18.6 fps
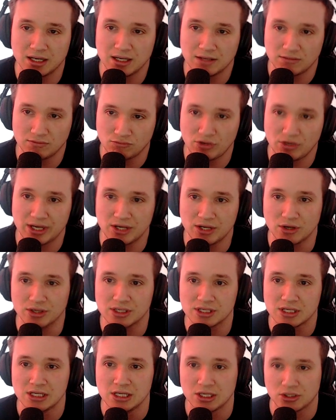really good
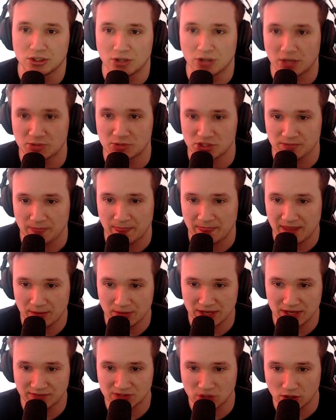option. Then we
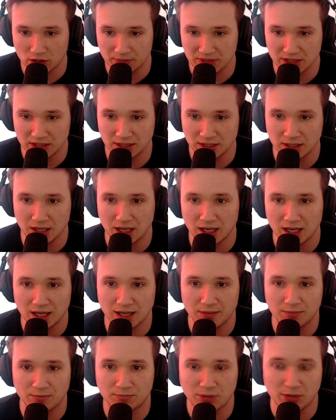have Scorpion,
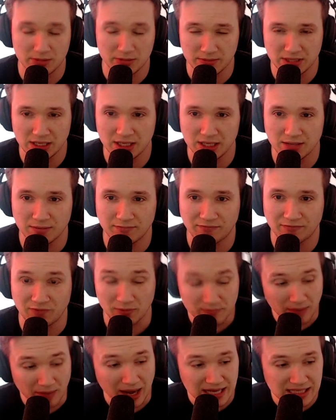probably for
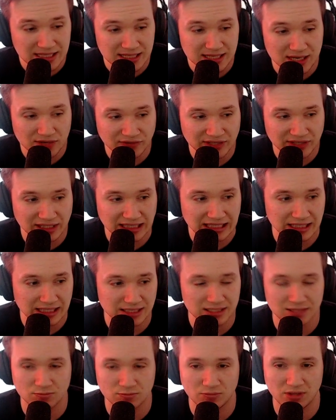myself at
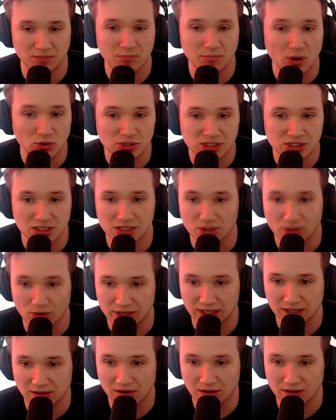least the most
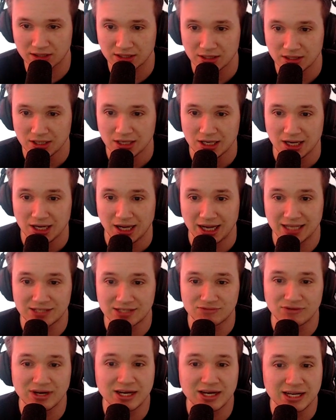annoying card. It's
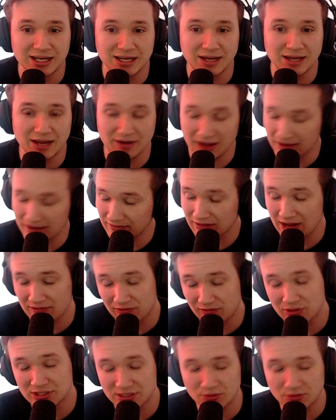really, at
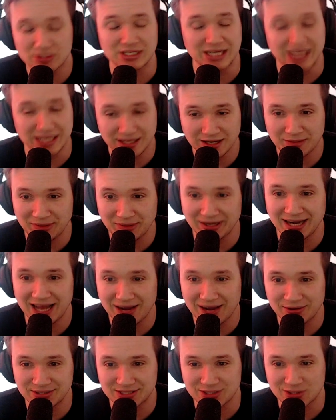first it was Leader, but
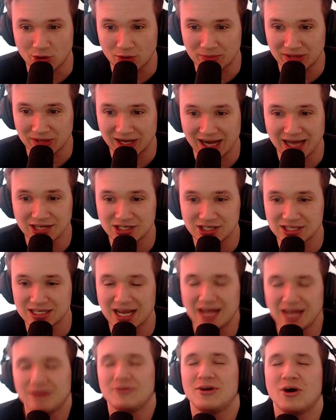now it's Scorpion. I
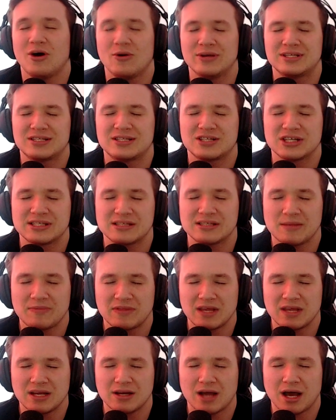don't know, it's just
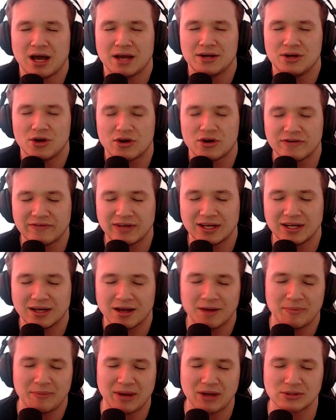something unnerving
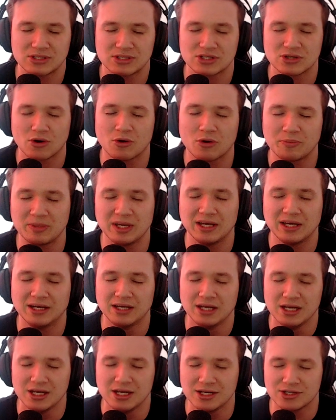about Scorpion
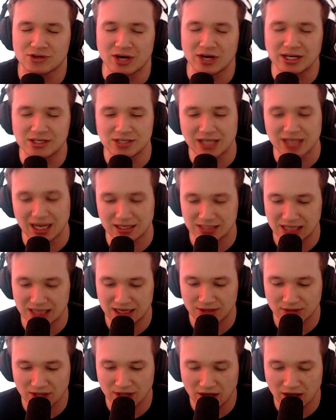trying to cut down